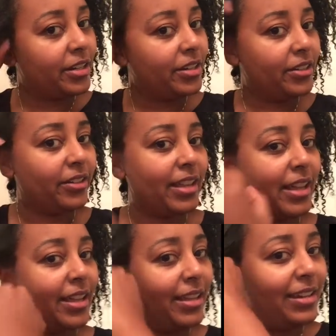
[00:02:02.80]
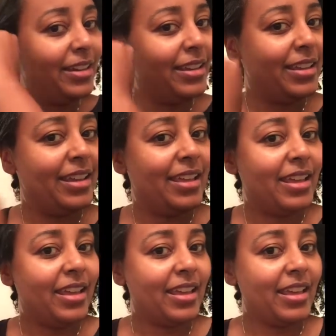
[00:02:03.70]
curl line,
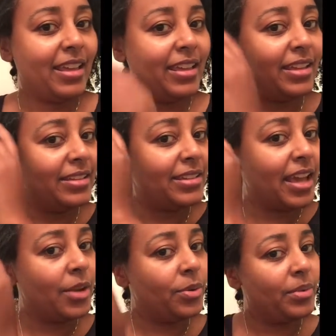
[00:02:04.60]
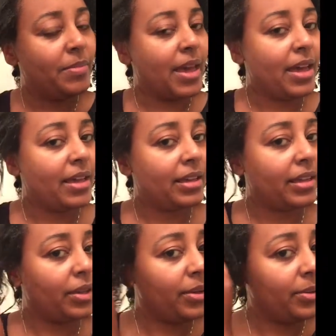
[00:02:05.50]
and I will be back
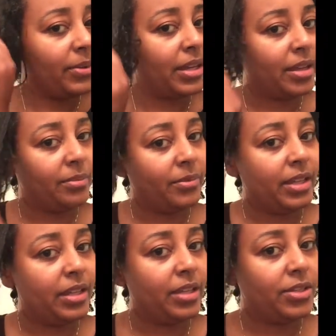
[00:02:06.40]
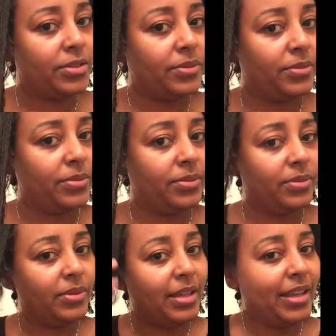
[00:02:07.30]
when I'm ready to.
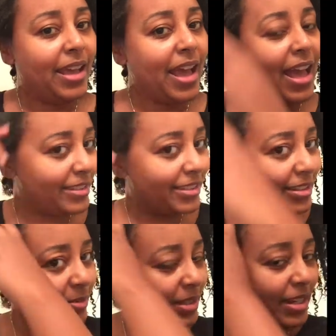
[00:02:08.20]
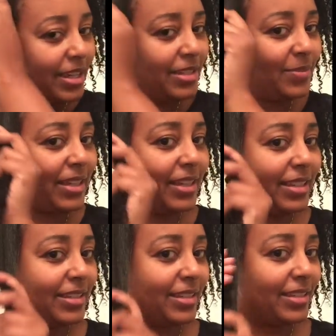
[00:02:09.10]
This is going to be nice
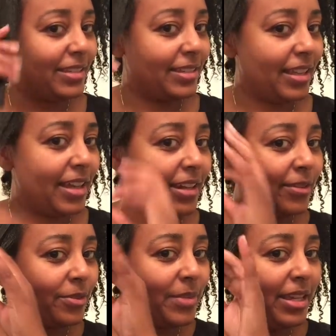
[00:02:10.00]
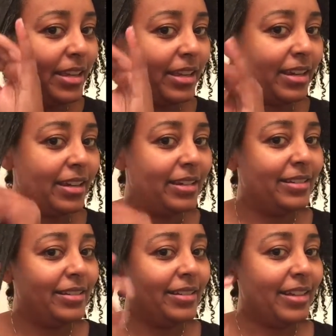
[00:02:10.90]
because it's just gliding through my hair,
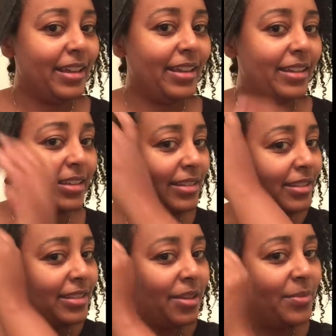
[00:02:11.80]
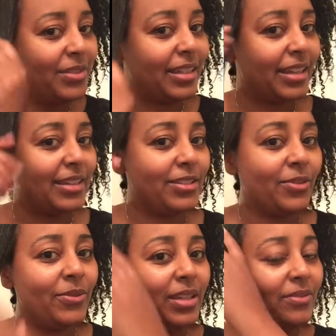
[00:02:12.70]
and it's almost like I
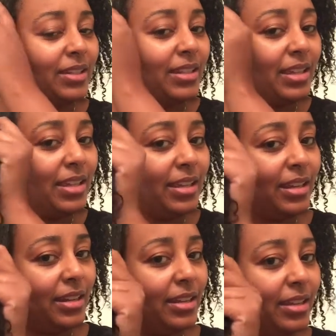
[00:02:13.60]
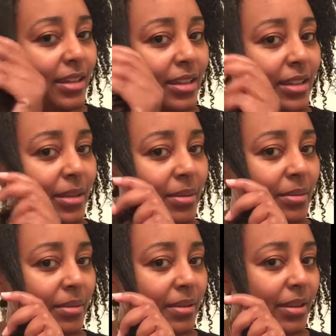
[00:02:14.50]
don't even need
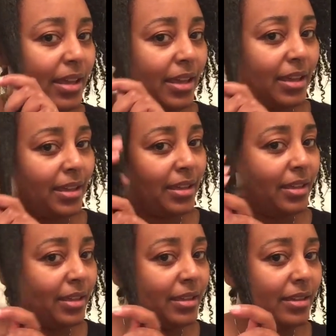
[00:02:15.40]
a